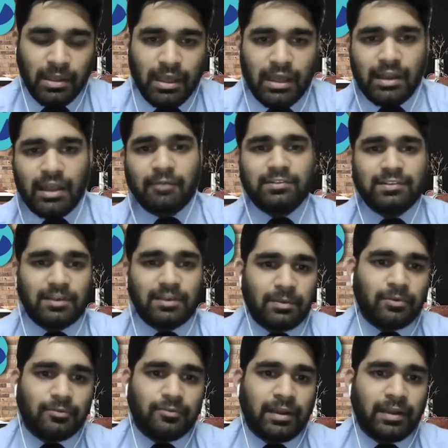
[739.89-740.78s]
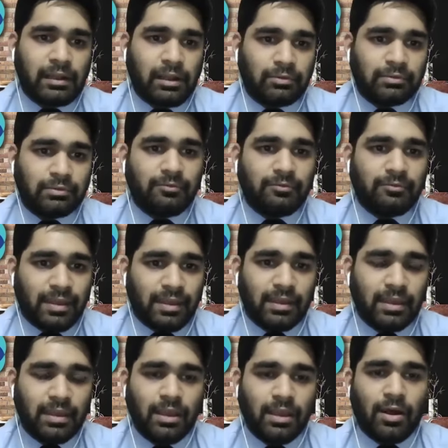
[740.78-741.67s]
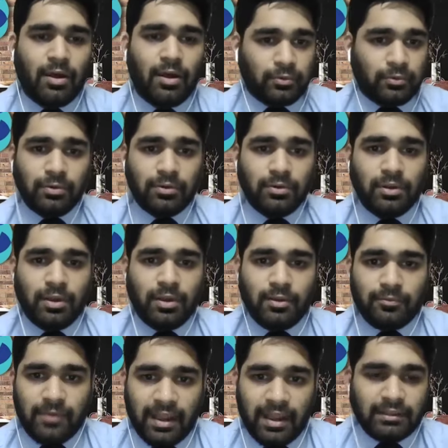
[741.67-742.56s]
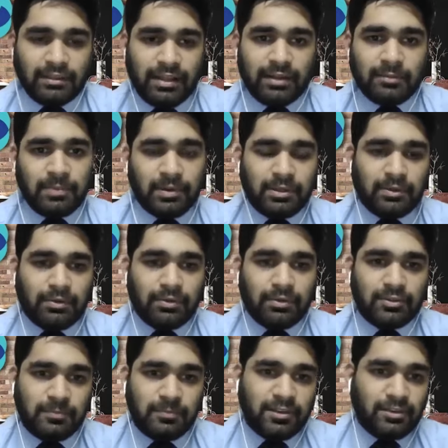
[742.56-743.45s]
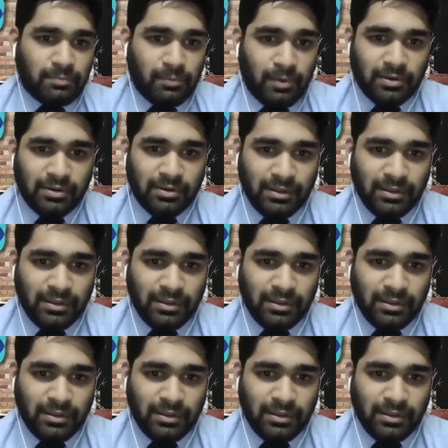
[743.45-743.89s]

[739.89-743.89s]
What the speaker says: and I was able to find out the way to find that particular sweet spot.